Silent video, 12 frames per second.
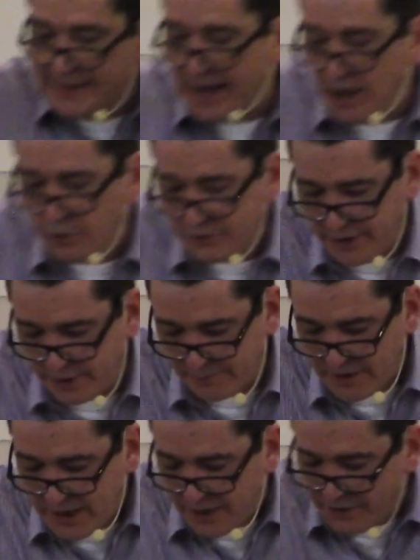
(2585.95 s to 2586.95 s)
tell them
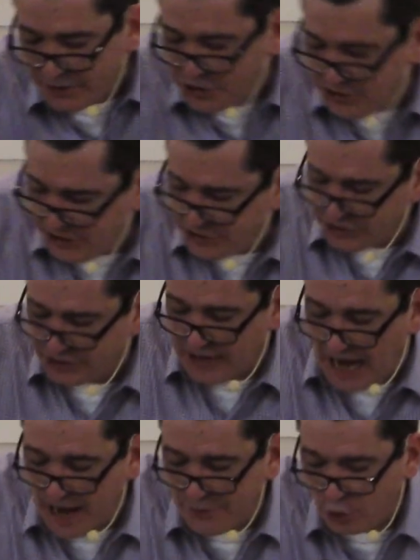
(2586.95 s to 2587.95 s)
that Jesus
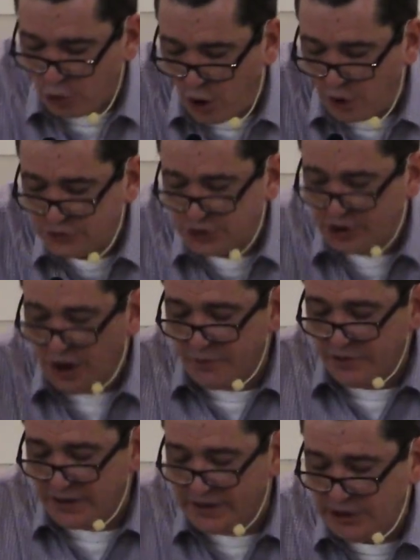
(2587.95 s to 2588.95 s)
died on the cross to
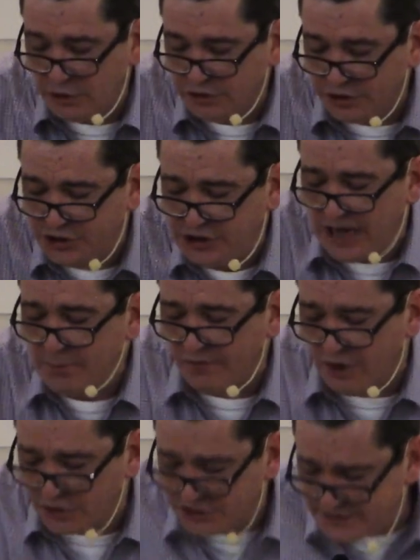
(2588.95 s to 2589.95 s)
cover the guilt and shame of
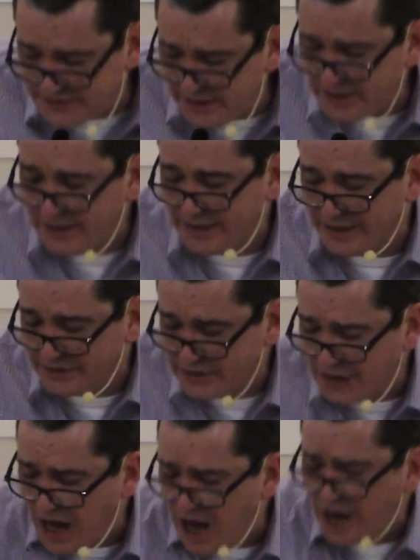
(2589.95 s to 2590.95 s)
our sin against
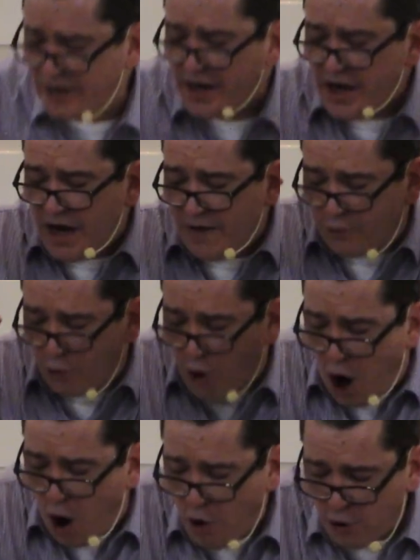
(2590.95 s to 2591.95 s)
God, and for
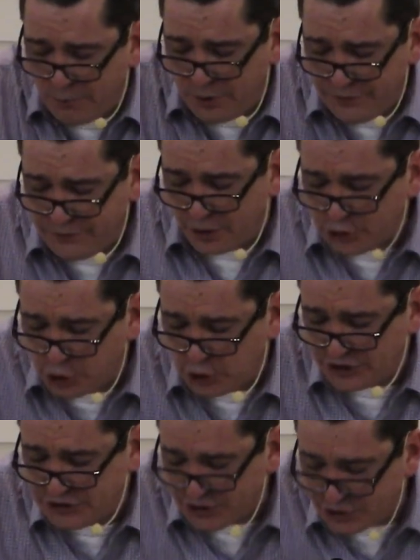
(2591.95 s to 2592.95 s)
all who put their
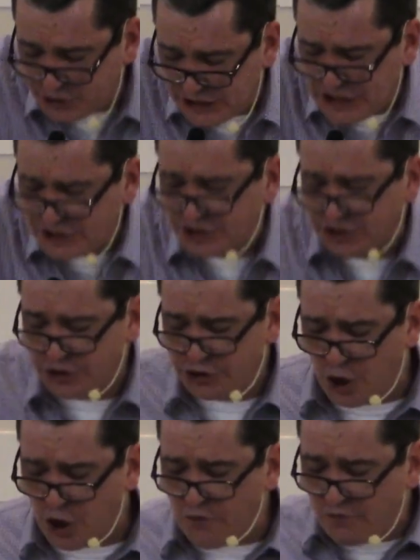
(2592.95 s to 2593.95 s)
trust in Jesus and
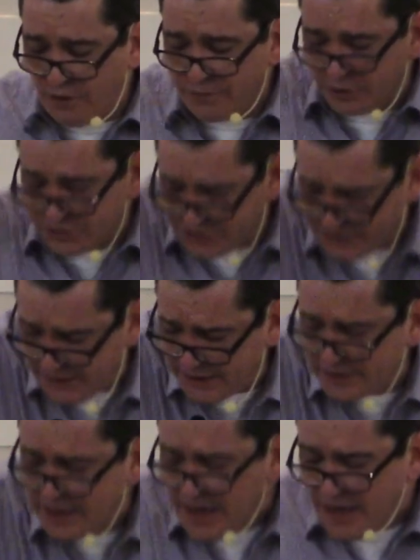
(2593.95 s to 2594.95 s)
turn from their
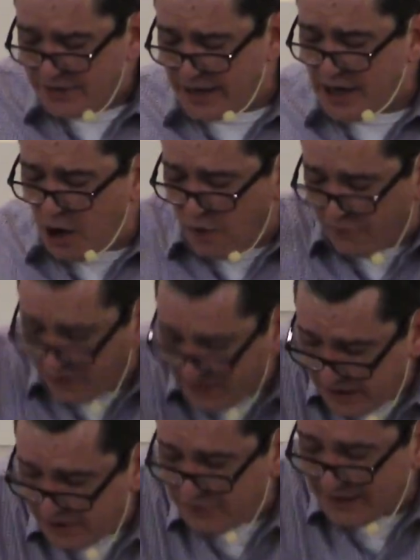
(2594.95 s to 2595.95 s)
sin, they are
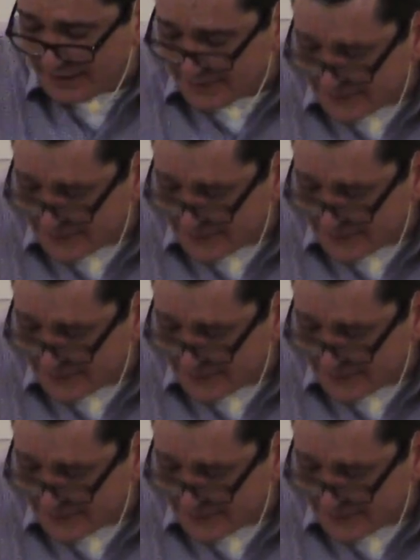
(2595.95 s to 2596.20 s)
forgiven and